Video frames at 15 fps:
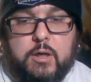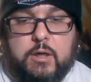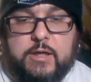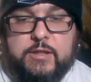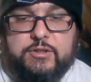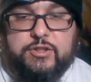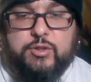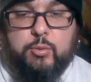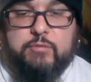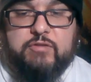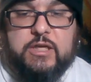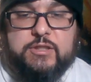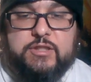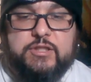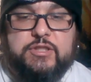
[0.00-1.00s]
All right, so
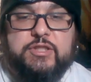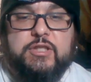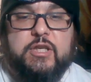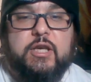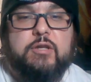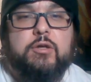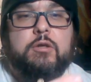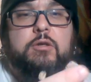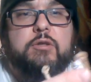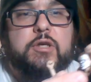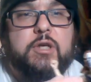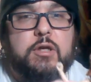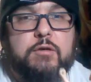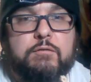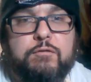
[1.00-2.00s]
we've got these together, the
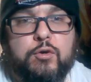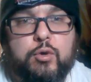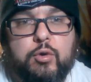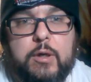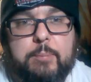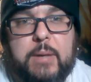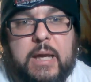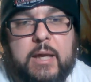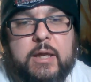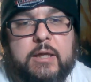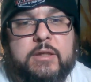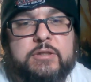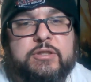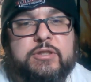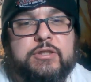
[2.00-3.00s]
Kung Fu Grip
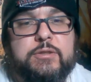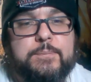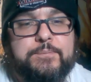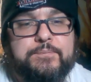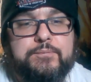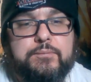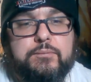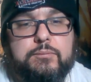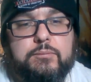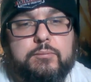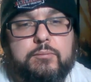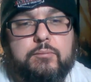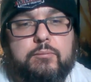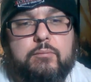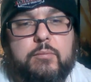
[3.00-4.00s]
hands.
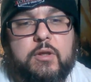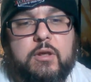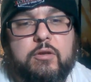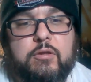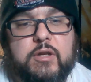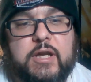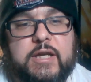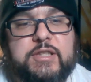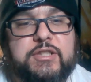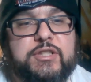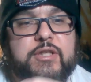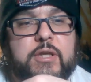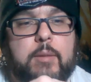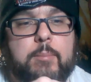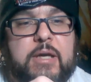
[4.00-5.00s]
The
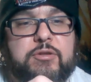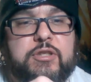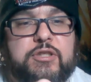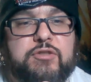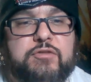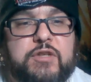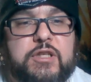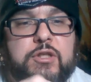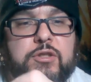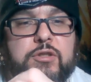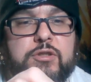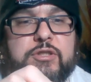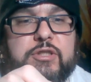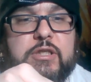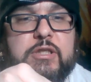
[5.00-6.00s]
nice thing about these
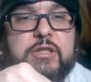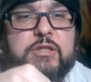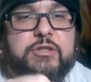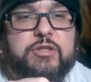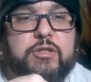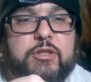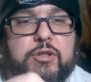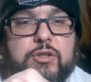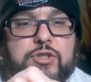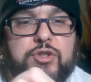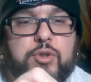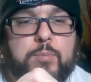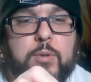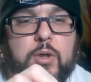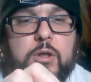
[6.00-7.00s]
figures is they're
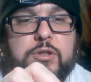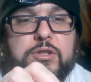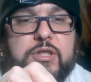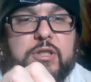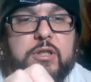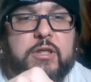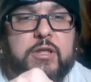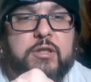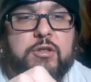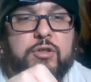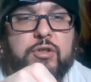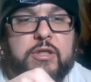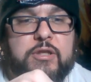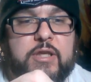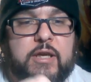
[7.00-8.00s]
super articulated.
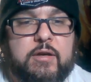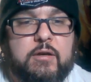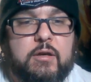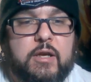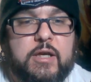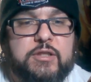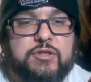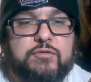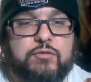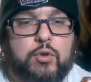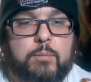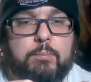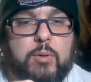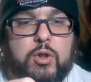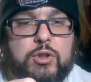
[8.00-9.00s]
You got that nice
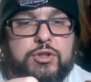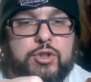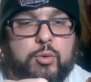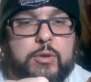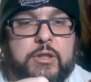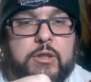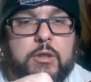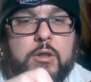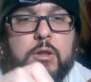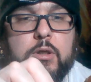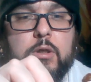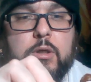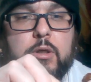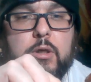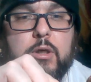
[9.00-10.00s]
full ball joint
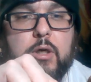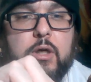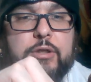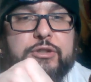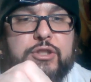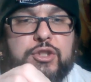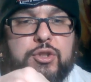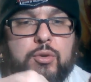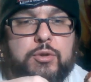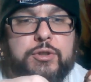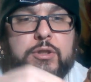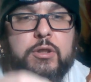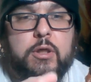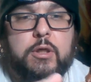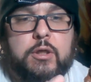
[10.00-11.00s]
on the
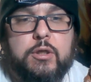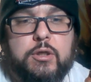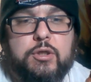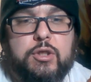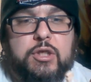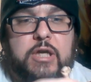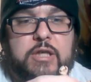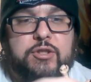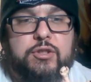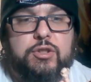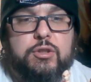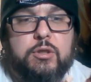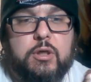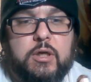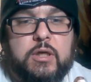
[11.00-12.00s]
shoulder. You got
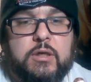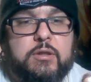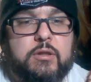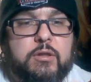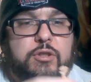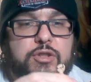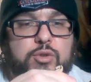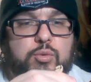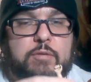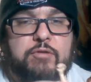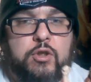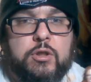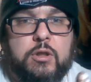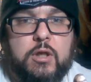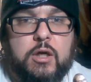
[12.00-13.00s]
the
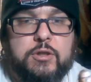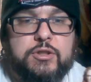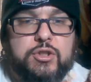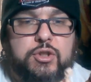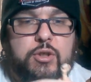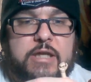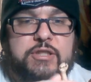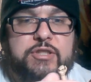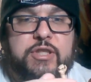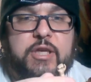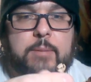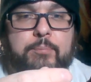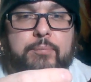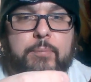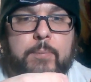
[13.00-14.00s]
swivel on the
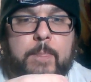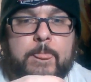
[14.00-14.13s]
tricep.